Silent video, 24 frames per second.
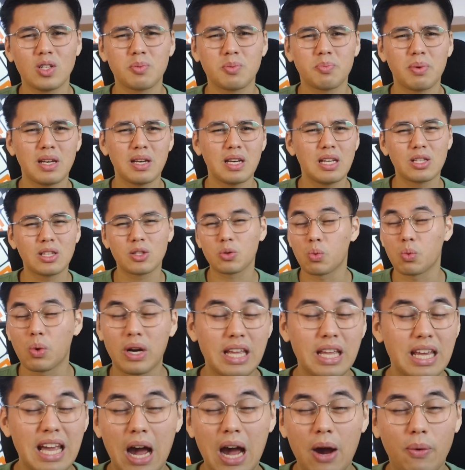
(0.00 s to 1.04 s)
spending
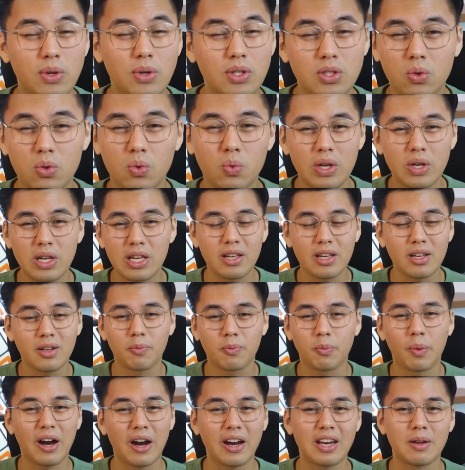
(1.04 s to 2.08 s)
20 hours a week
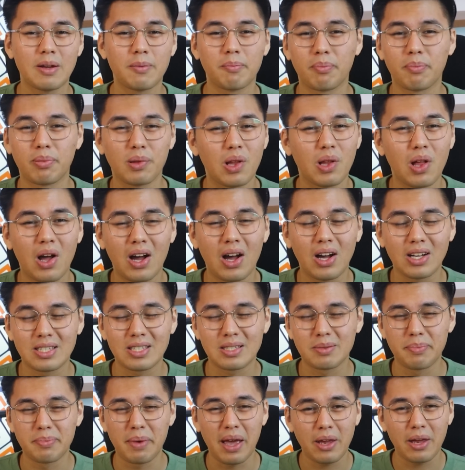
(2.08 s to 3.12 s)
writing
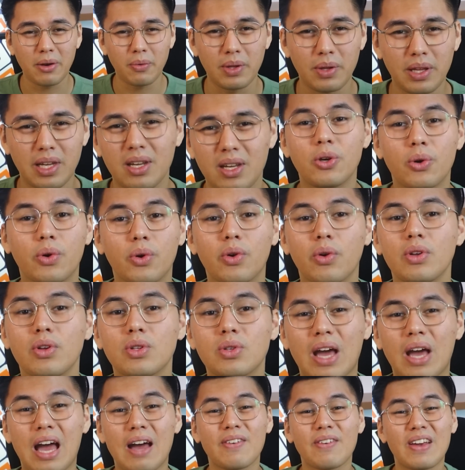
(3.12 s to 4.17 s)
blogs manually, you're going to
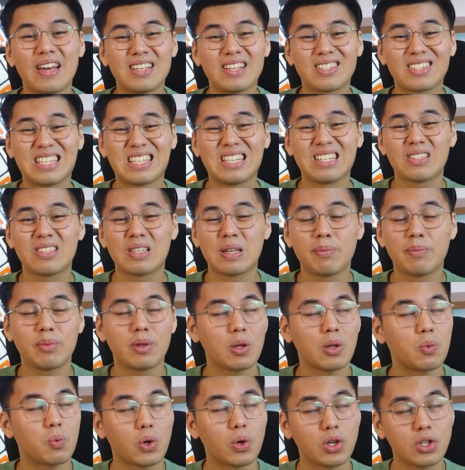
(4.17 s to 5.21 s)
have a system
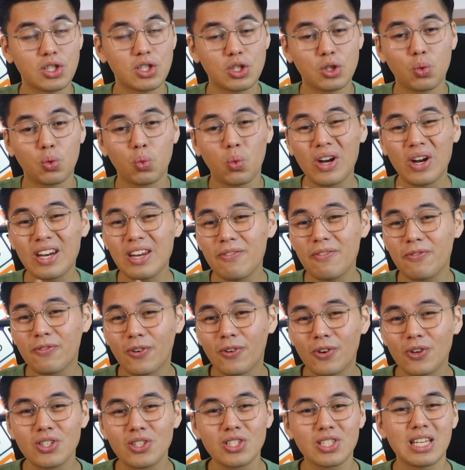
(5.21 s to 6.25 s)
that works
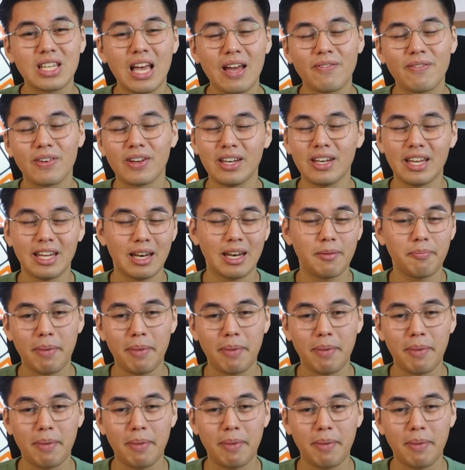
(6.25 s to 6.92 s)
24/7 in the